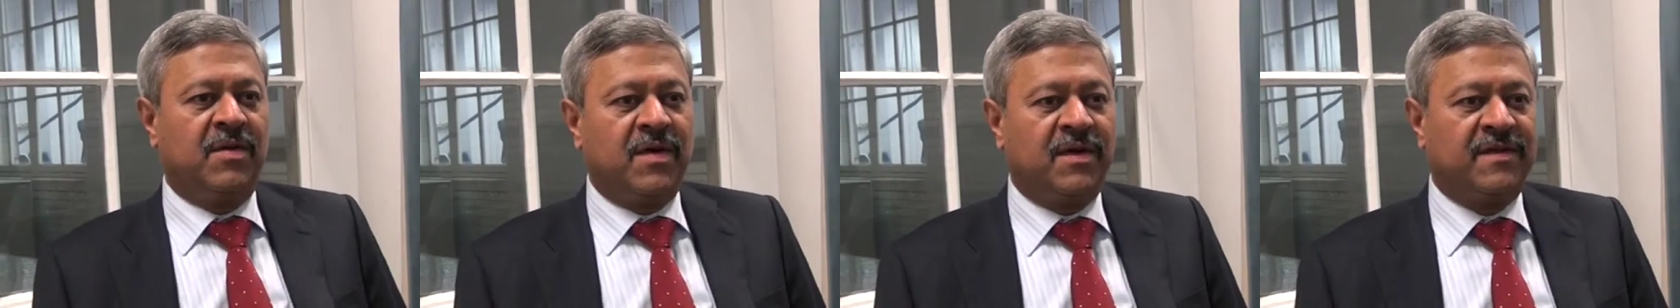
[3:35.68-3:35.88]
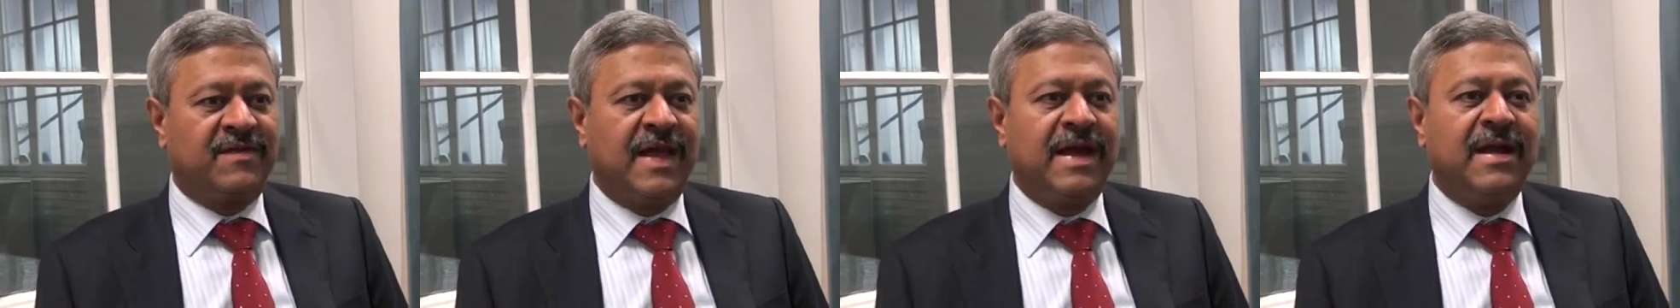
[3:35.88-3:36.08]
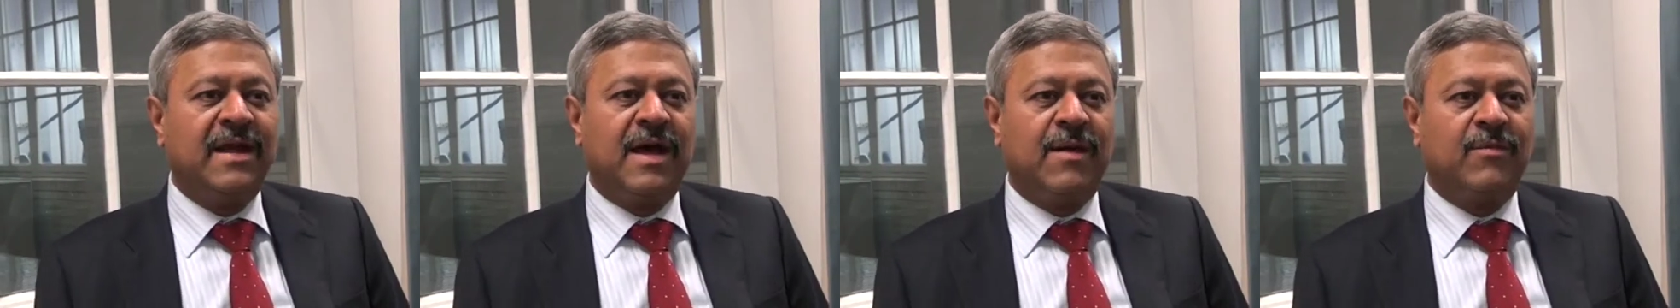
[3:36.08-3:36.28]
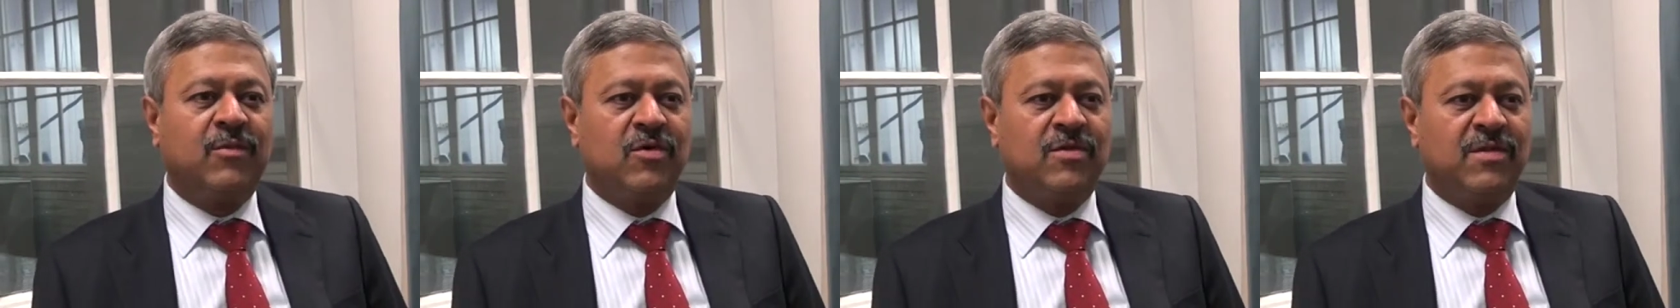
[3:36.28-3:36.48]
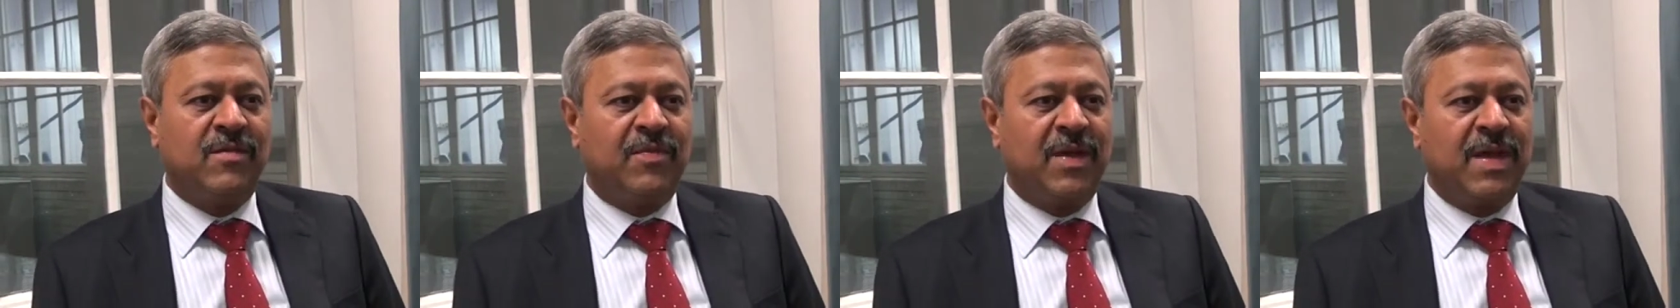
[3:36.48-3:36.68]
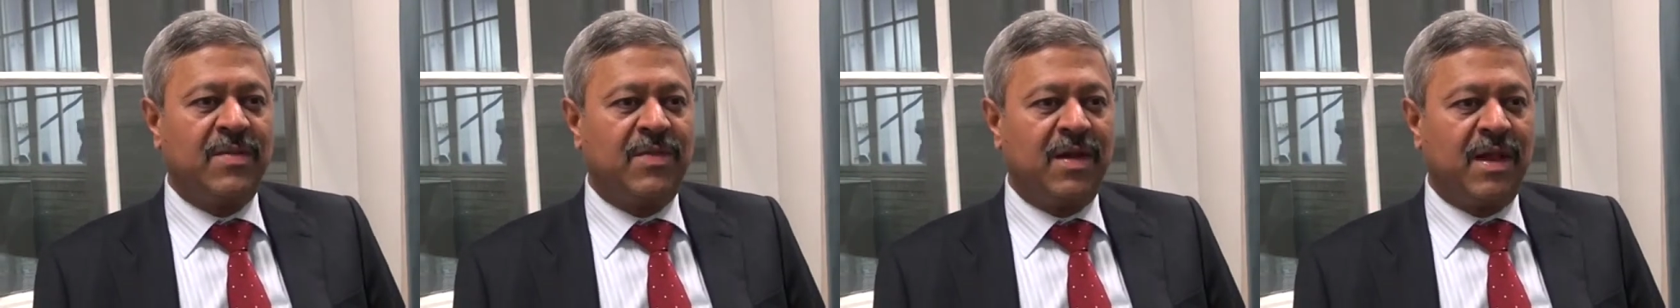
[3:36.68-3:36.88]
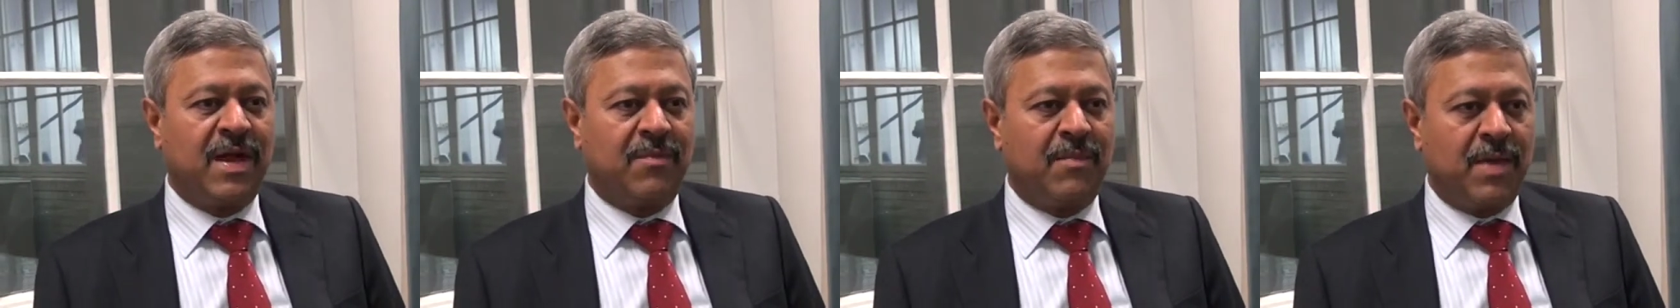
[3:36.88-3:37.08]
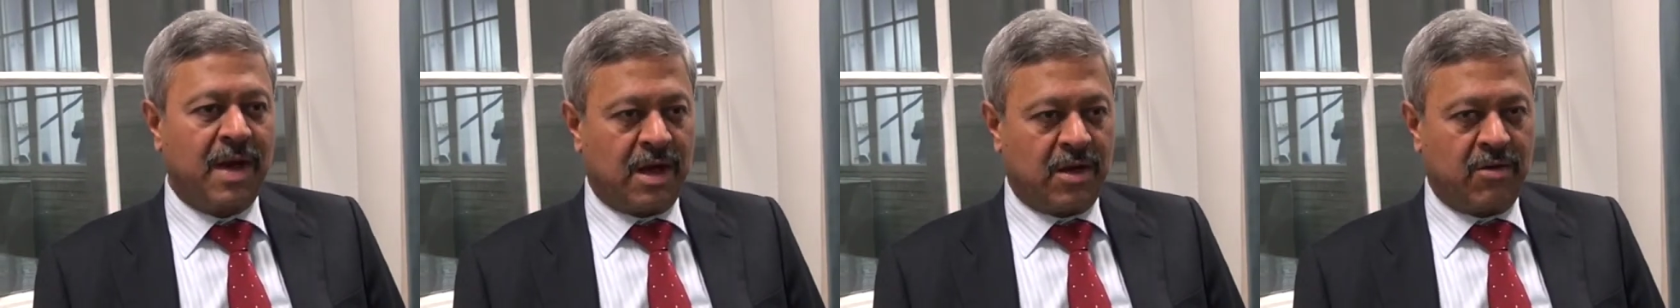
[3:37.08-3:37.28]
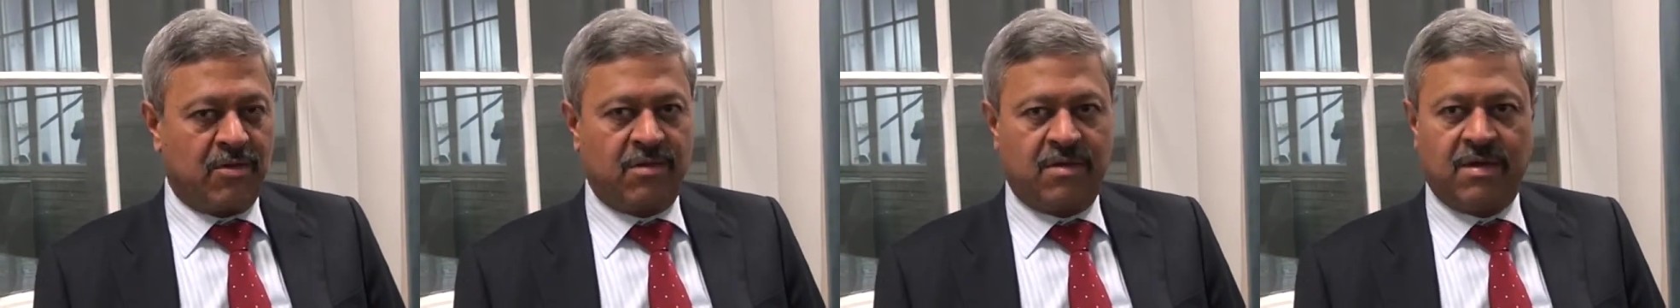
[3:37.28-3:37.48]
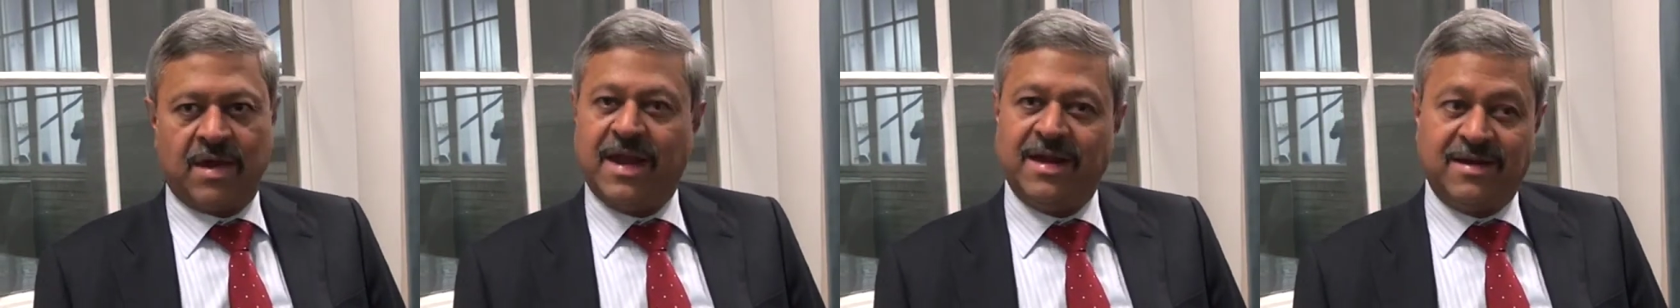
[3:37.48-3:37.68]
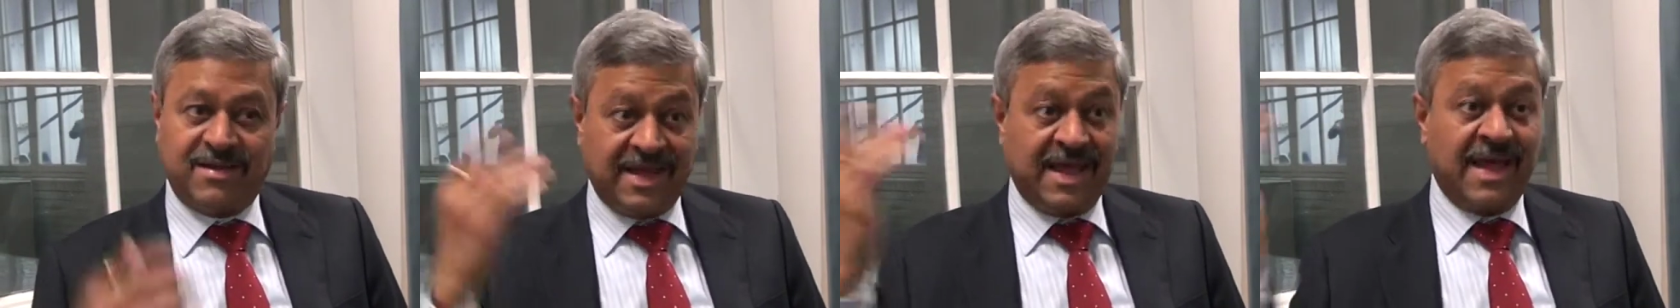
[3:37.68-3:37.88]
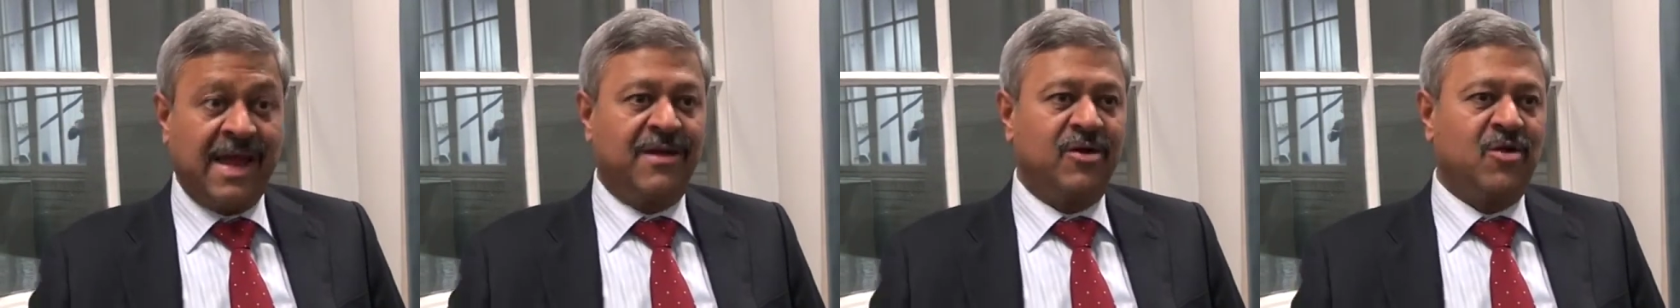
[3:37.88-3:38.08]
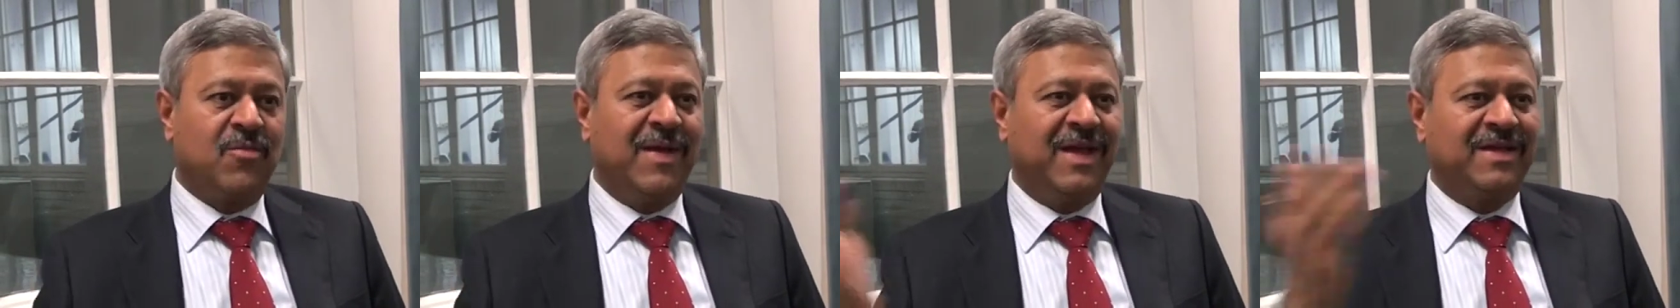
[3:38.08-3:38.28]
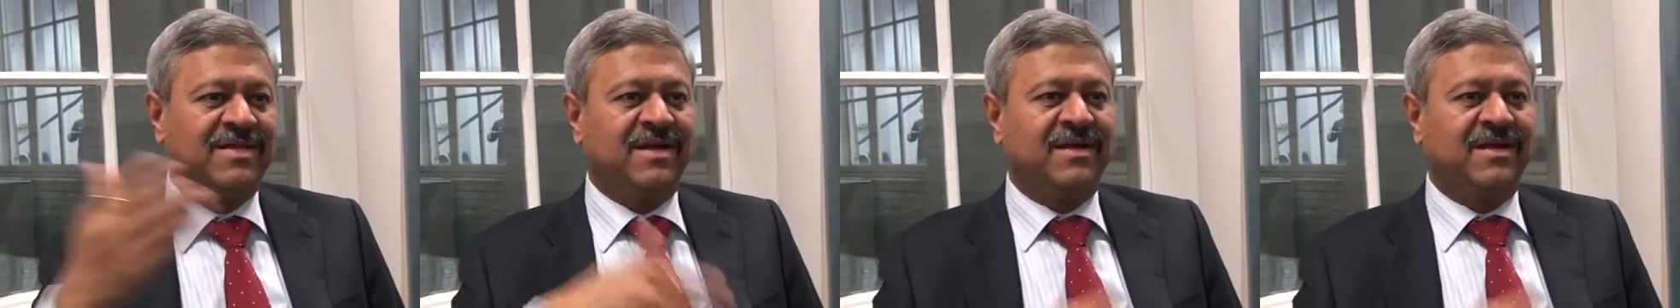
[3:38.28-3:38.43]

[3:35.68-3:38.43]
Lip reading: send up to the people above, and they had to make